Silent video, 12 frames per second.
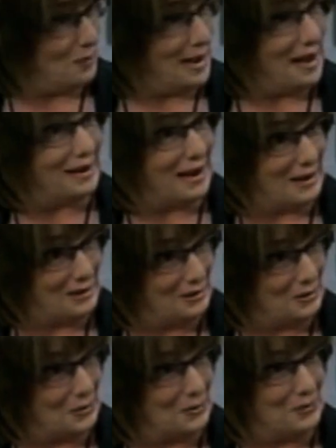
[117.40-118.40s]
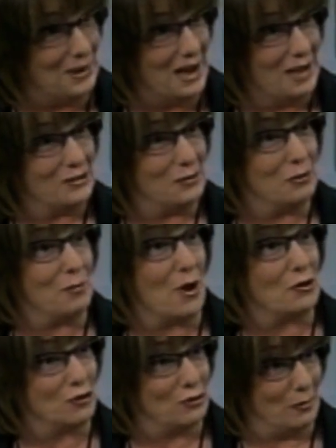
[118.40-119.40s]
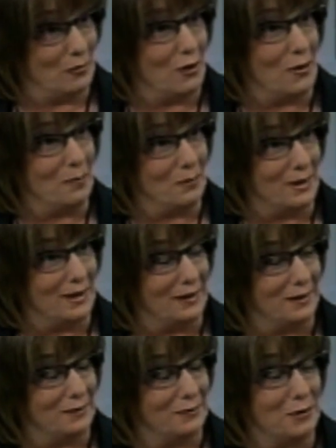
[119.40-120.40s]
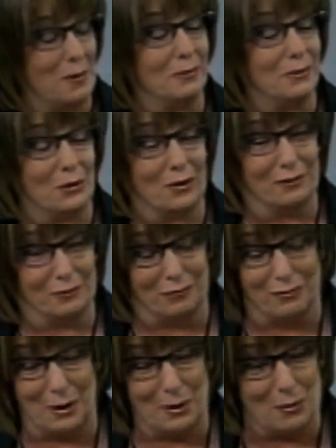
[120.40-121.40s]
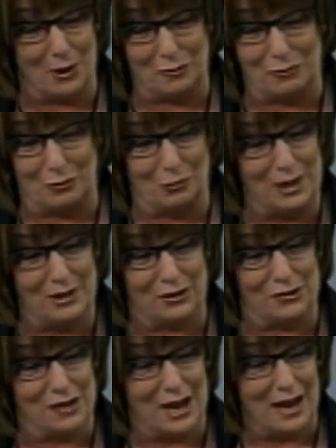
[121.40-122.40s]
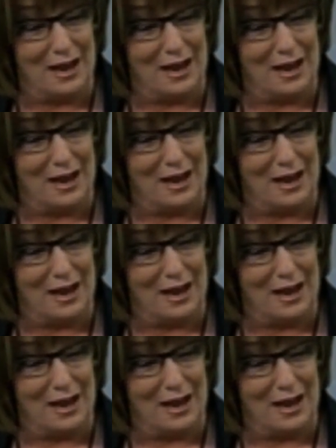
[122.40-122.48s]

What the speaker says: BNN, through some sponsorship from your very wonderful readers,